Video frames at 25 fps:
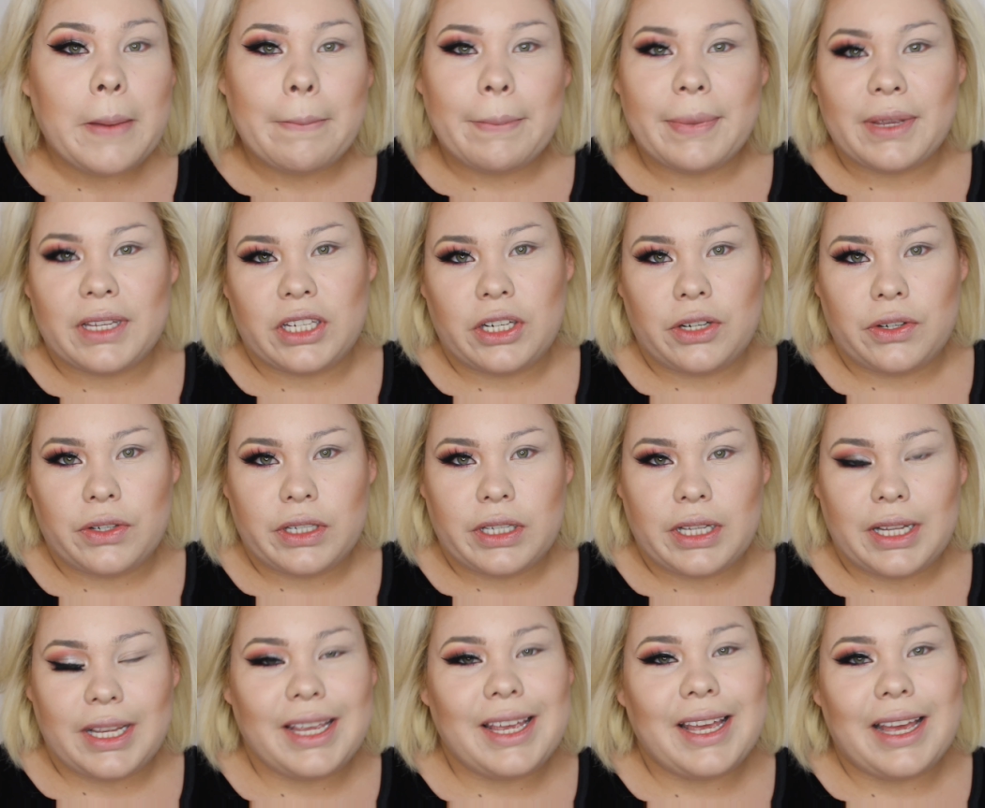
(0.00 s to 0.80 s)
But
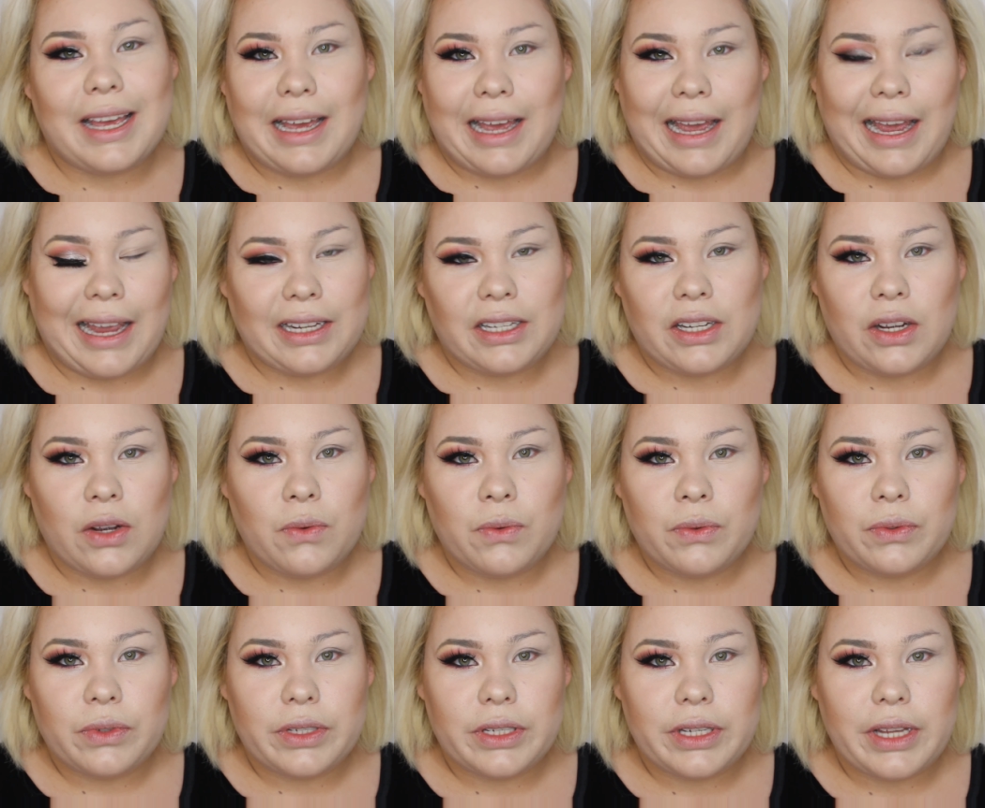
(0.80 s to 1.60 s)
seriously, I
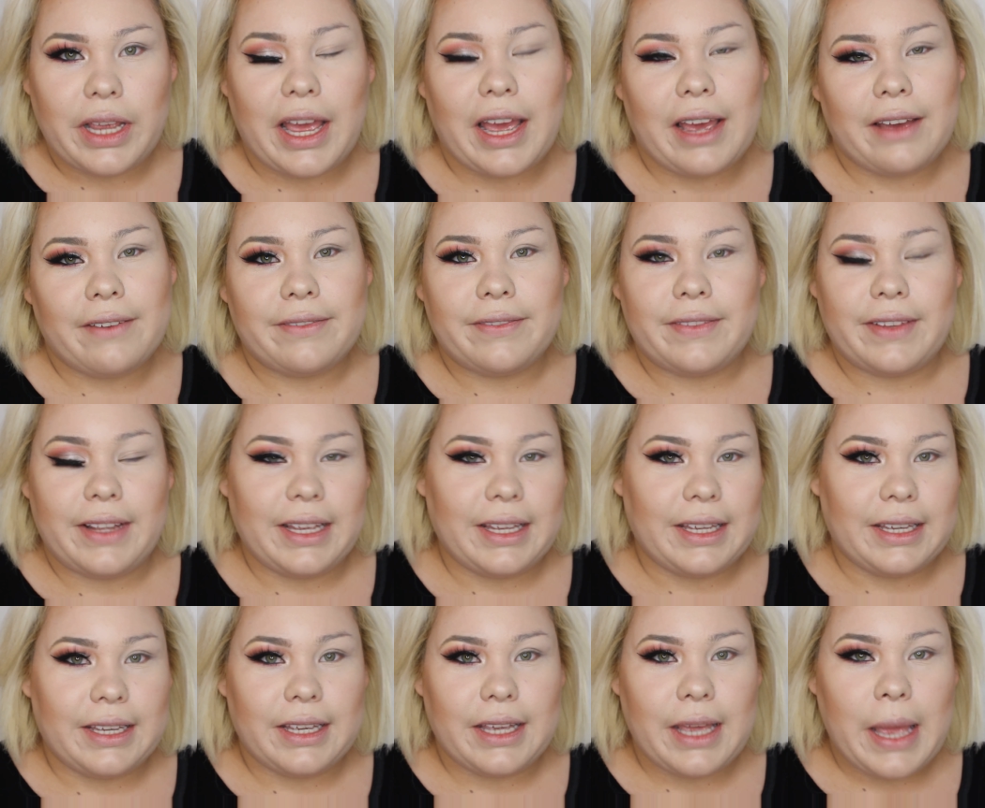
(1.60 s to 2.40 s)
don't. I have
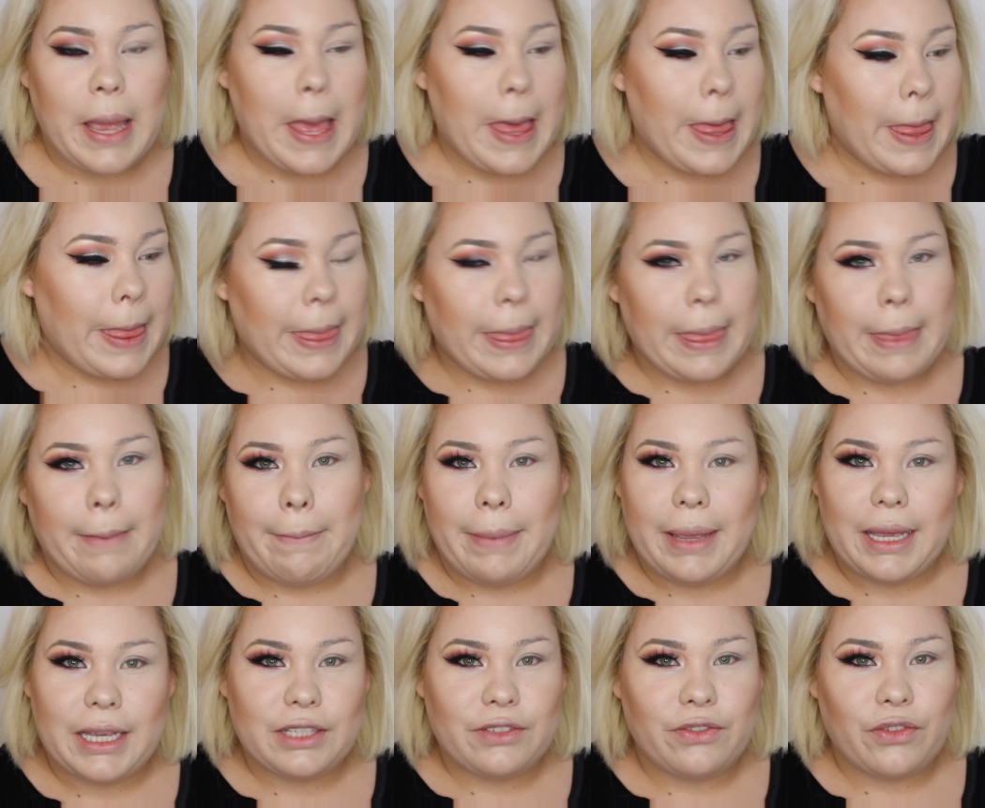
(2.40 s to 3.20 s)
like the
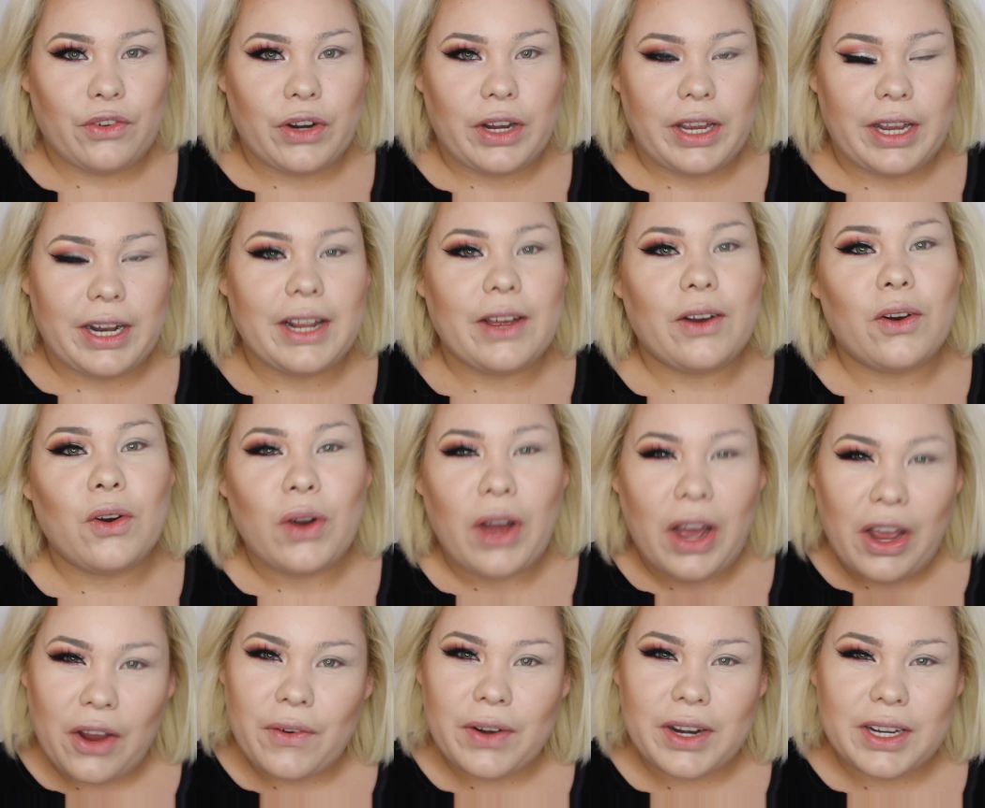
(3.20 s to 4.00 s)
biggest forehead.
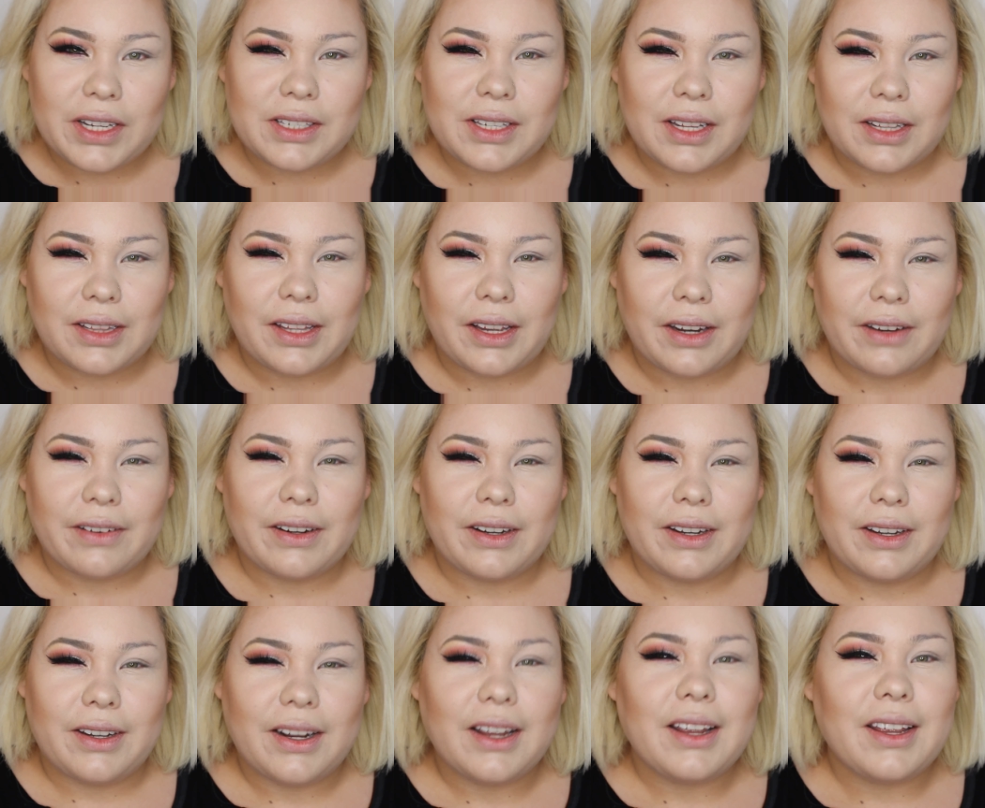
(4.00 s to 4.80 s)
Oh, I already said that,
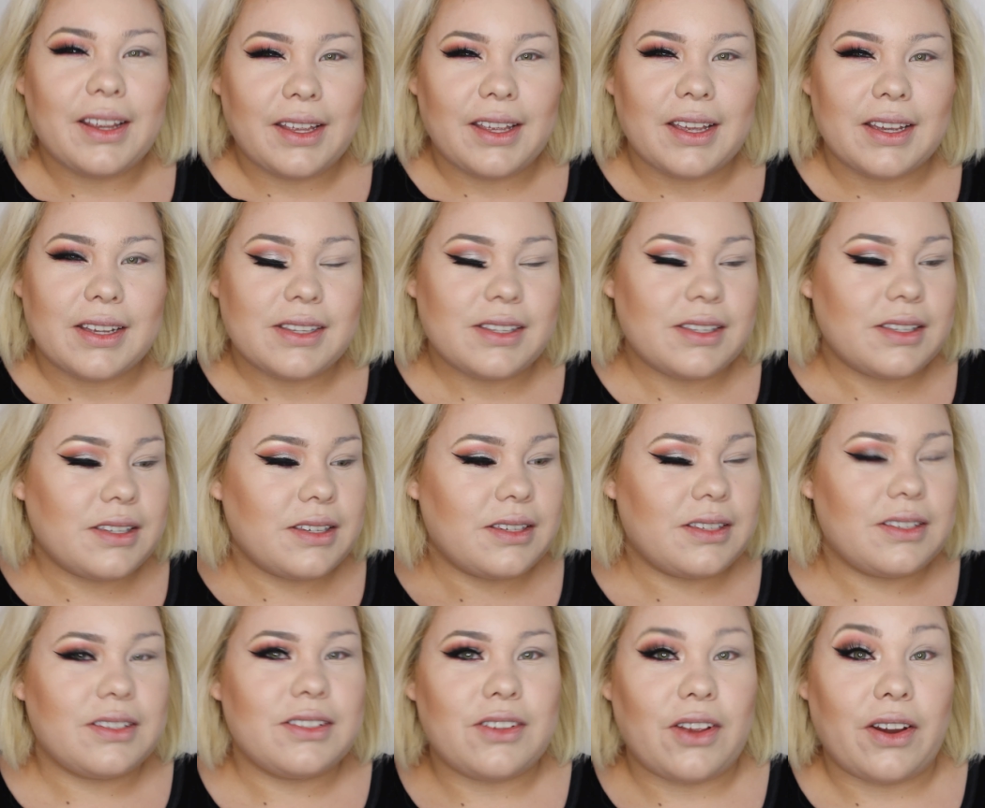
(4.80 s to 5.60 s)
right? Yes,
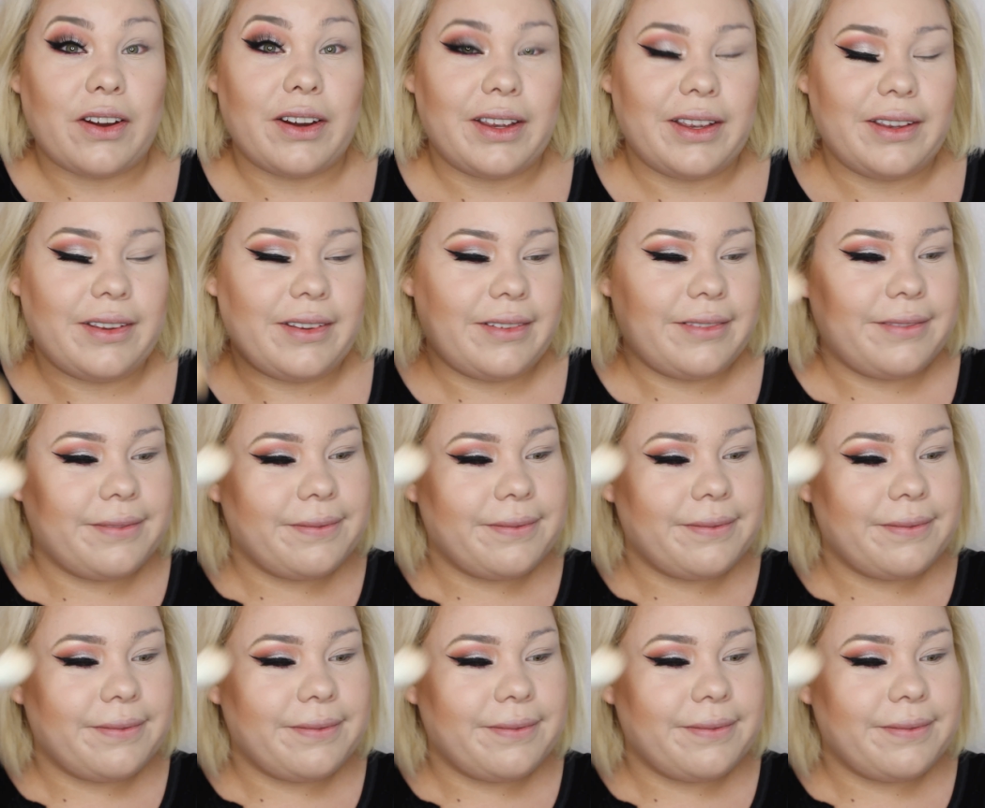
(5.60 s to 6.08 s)
sorry.